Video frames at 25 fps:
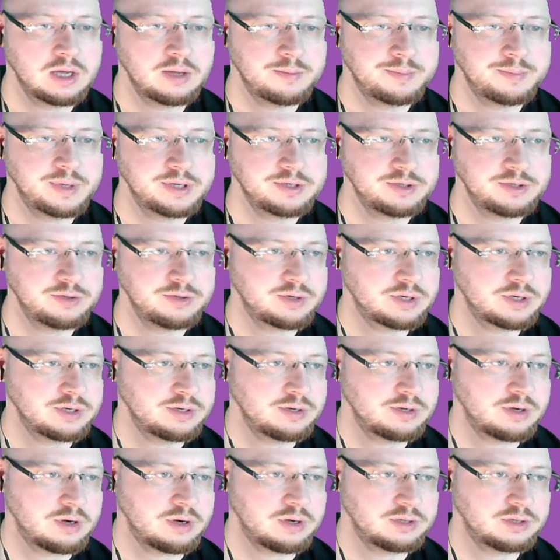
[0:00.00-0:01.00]
But you can
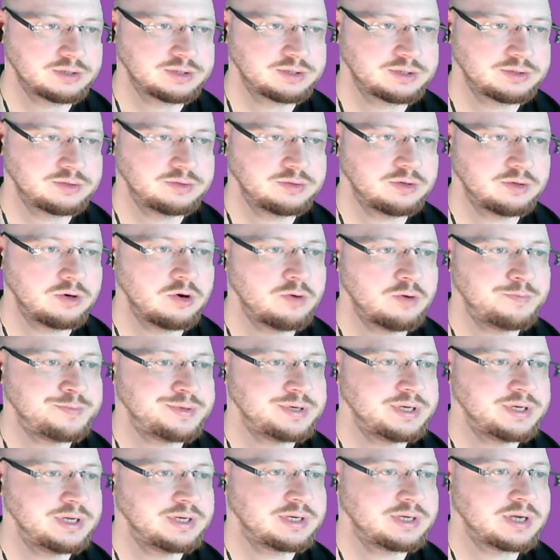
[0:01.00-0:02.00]
also
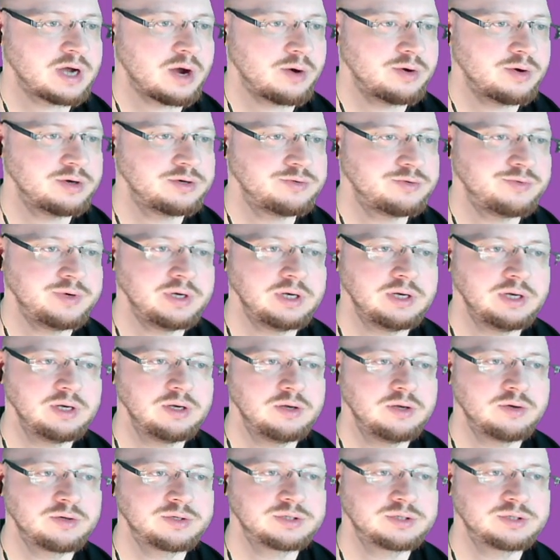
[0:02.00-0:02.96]
open it how it really looks